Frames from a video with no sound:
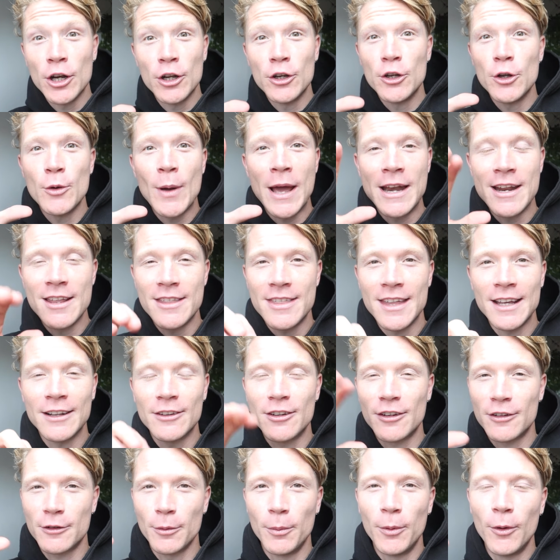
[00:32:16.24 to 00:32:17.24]
gonna do anything
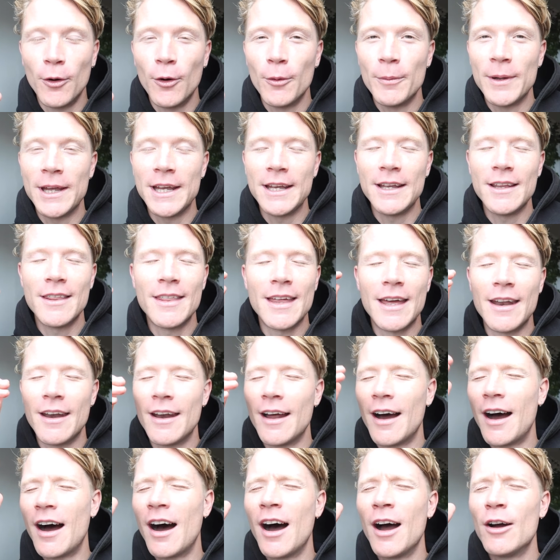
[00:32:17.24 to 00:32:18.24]
to support me,
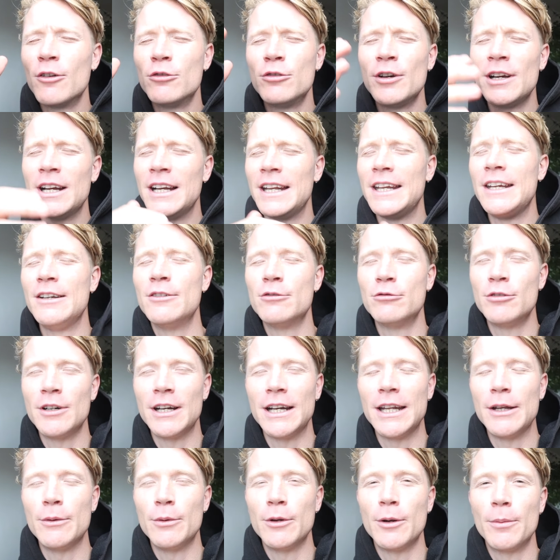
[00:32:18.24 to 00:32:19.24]
then I really,
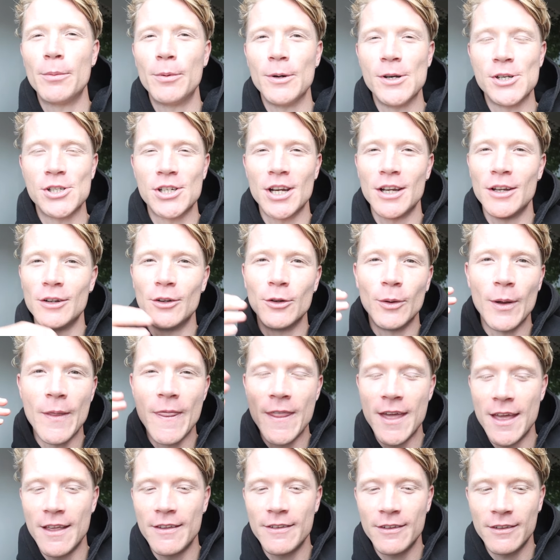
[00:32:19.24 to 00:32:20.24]
really would appreciate you
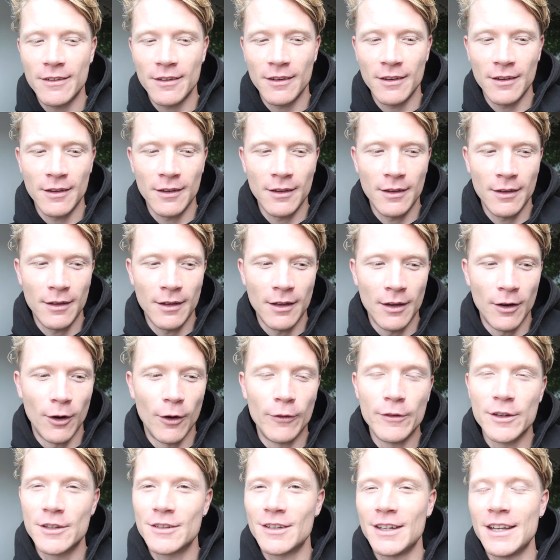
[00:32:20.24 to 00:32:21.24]
doing this.
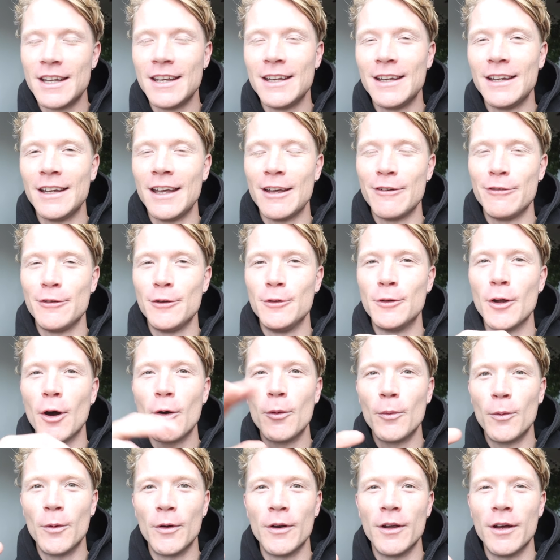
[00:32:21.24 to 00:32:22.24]
Obviously, if you
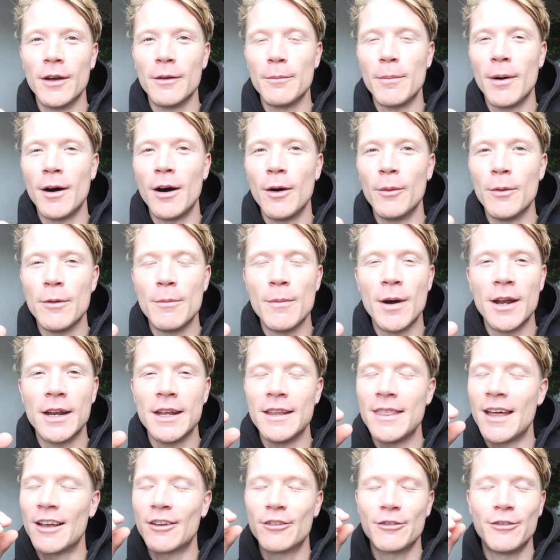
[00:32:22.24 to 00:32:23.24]
don't wanna part with
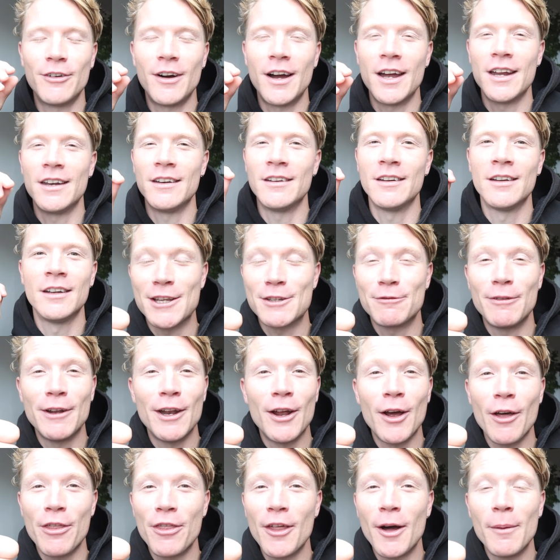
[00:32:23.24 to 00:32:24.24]
money, that's fine. Give this
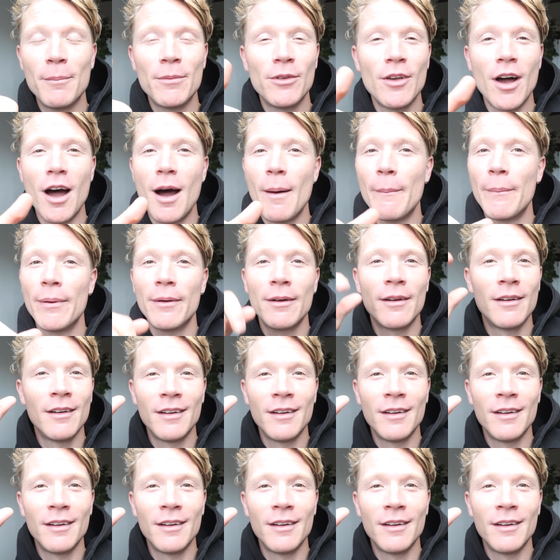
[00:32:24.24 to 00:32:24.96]
video a thumbs up.